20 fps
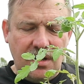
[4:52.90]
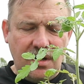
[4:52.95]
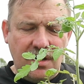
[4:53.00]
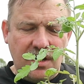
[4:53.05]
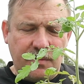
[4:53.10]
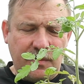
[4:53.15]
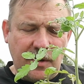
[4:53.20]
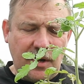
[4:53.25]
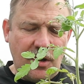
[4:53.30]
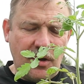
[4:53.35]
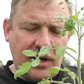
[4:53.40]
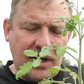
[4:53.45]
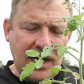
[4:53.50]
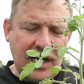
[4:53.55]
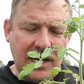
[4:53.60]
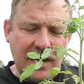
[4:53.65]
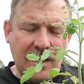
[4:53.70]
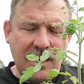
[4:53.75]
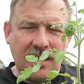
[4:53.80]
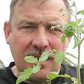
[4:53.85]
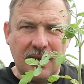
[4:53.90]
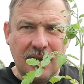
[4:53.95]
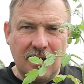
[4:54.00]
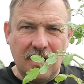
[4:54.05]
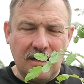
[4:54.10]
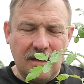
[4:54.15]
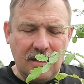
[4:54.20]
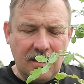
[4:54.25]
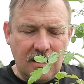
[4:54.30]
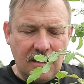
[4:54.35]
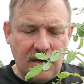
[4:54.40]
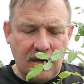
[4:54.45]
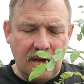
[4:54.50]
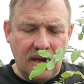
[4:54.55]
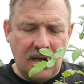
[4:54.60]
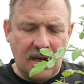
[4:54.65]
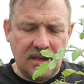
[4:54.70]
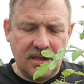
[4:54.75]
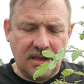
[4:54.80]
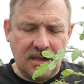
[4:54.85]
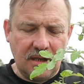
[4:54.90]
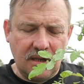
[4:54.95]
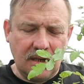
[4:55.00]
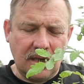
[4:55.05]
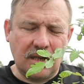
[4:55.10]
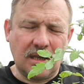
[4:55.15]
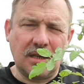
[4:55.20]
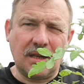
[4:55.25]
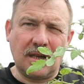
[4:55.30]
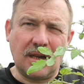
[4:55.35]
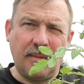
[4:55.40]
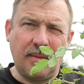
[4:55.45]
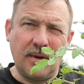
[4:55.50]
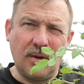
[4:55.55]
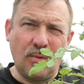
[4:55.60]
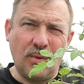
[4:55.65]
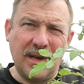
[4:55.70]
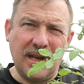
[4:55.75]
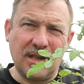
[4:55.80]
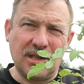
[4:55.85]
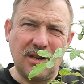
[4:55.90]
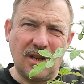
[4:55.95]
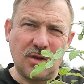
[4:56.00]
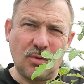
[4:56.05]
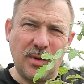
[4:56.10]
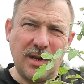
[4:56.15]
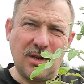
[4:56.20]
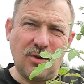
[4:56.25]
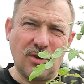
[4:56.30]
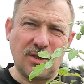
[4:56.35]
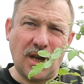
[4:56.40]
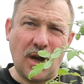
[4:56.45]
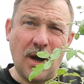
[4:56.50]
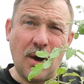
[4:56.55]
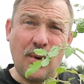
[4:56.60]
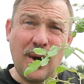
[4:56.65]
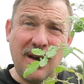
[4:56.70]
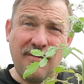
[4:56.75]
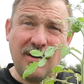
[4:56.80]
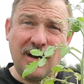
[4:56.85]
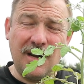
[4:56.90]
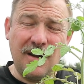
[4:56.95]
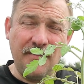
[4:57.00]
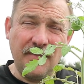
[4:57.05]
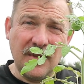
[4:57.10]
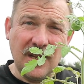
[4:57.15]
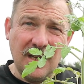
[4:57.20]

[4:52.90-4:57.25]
It's been okay last couple of weeks, last week or so. However,